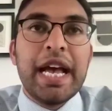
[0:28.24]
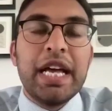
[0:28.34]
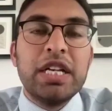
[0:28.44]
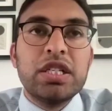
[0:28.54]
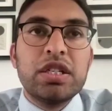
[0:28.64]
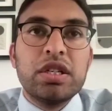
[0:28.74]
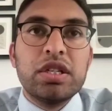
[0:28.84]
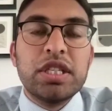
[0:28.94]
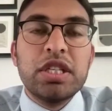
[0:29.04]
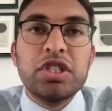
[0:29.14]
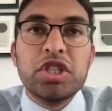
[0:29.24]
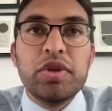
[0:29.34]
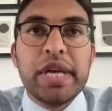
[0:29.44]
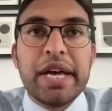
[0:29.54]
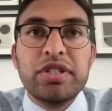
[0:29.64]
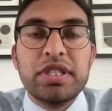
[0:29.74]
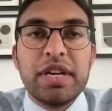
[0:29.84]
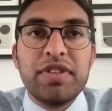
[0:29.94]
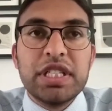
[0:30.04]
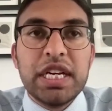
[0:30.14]
And since
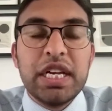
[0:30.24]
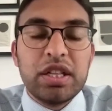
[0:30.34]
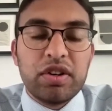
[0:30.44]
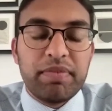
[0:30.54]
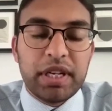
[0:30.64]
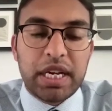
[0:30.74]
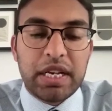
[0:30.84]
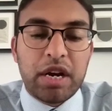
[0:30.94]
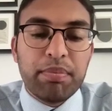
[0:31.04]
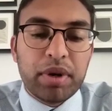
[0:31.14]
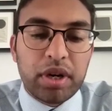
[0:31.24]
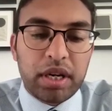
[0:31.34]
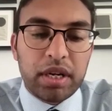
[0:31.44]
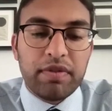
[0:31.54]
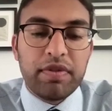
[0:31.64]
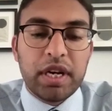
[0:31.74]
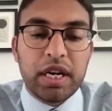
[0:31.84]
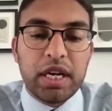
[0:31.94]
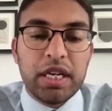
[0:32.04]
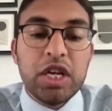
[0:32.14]
2017, there have been a number of uh,
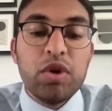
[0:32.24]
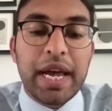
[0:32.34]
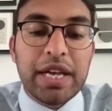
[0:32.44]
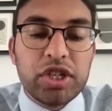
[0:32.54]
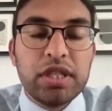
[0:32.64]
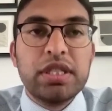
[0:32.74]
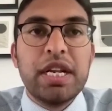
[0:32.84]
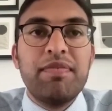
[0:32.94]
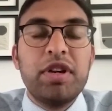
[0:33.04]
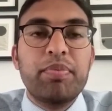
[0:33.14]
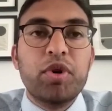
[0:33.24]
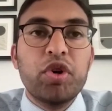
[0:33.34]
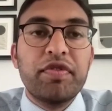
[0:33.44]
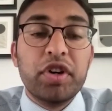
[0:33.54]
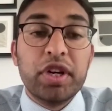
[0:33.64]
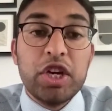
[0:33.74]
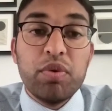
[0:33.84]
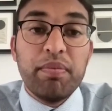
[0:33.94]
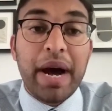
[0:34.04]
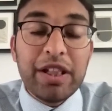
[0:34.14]
new agents that have been approved for acute
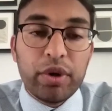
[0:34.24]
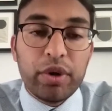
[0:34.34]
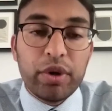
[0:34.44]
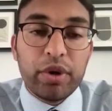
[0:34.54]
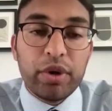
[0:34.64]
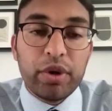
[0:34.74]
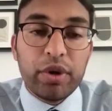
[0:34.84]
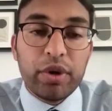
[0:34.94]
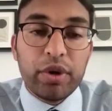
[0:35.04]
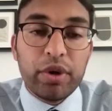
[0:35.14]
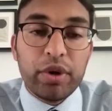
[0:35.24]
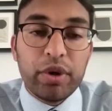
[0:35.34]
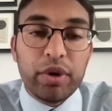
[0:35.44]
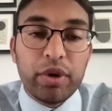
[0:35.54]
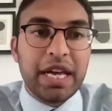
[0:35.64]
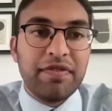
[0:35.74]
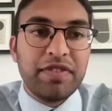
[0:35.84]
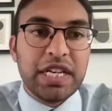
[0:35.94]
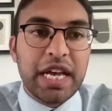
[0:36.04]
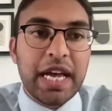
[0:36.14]
myeloid leukemia
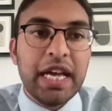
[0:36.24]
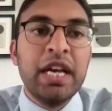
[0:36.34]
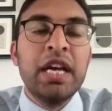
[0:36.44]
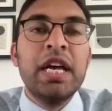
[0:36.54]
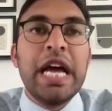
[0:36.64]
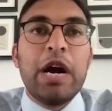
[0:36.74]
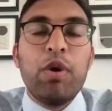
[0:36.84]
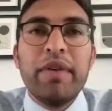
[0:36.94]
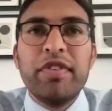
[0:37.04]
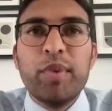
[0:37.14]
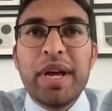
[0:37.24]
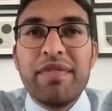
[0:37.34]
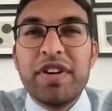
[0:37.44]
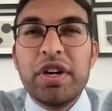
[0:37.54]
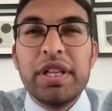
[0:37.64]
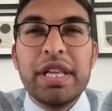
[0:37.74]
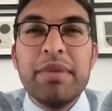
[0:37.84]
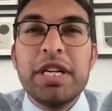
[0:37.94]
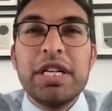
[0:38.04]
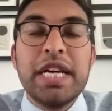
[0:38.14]
uh, by the FDA. However, we have
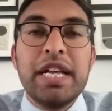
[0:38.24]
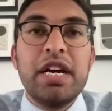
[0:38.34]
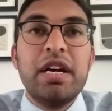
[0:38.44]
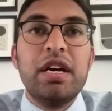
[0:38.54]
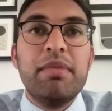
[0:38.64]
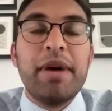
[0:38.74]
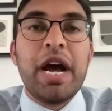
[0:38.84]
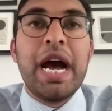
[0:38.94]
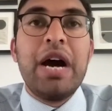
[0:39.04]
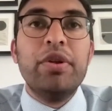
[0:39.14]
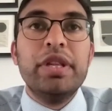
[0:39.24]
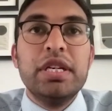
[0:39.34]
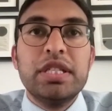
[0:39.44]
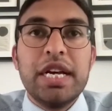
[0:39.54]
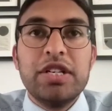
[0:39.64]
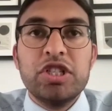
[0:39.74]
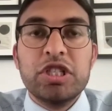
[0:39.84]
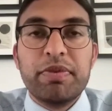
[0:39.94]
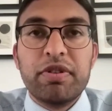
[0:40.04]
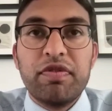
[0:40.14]
very limited data about how these
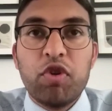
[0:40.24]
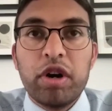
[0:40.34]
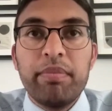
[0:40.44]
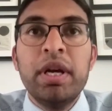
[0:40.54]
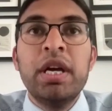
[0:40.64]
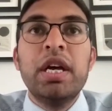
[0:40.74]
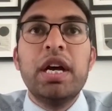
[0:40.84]
agents perform